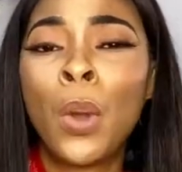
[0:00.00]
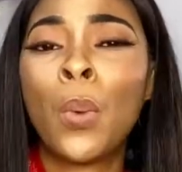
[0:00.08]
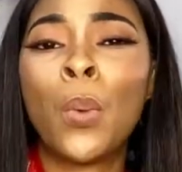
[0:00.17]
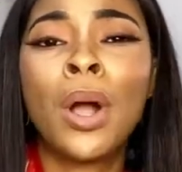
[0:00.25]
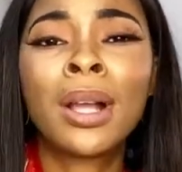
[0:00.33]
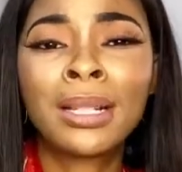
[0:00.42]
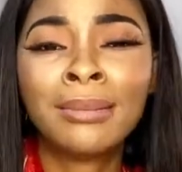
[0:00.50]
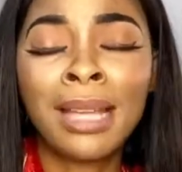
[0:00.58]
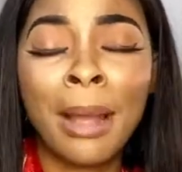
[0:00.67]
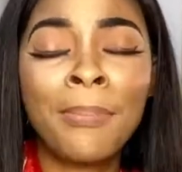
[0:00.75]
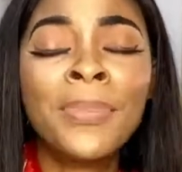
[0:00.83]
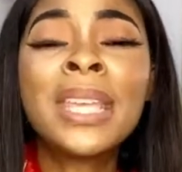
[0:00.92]
Welcome
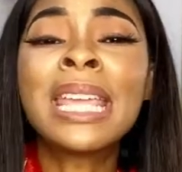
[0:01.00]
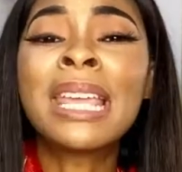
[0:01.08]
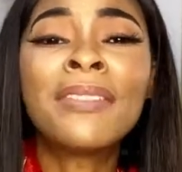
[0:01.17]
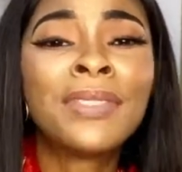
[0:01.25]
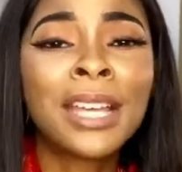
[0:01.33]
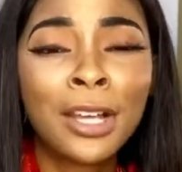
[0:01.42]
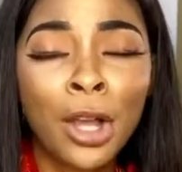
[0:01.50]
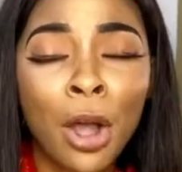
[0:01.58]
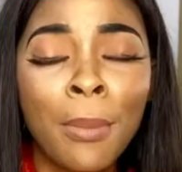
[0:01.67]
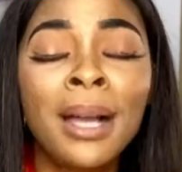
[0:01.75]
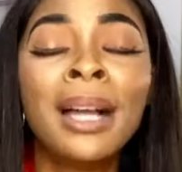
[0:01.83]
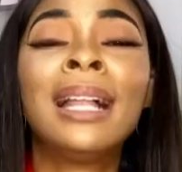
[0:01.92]
them. If they
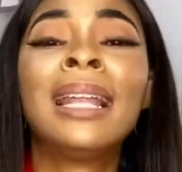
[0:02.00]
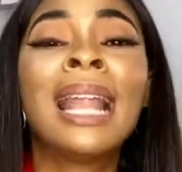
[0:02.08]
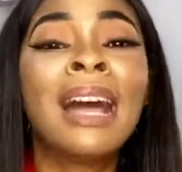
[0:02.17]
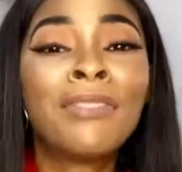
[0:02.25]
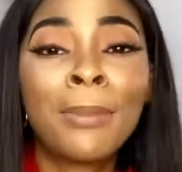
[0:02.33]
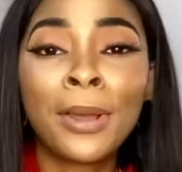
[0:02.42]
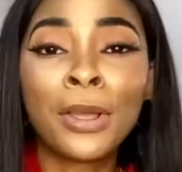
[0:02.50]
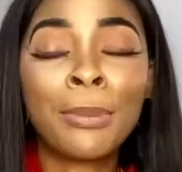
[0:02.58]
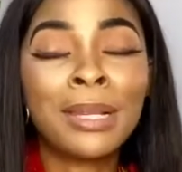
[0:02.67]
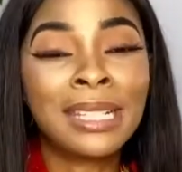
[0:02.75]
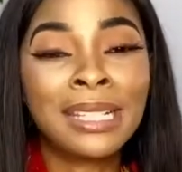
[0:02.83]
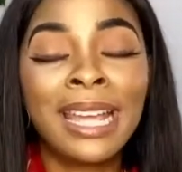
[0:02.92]
come, laugh about your
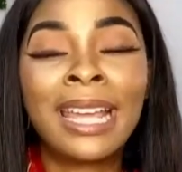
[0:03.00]
mistake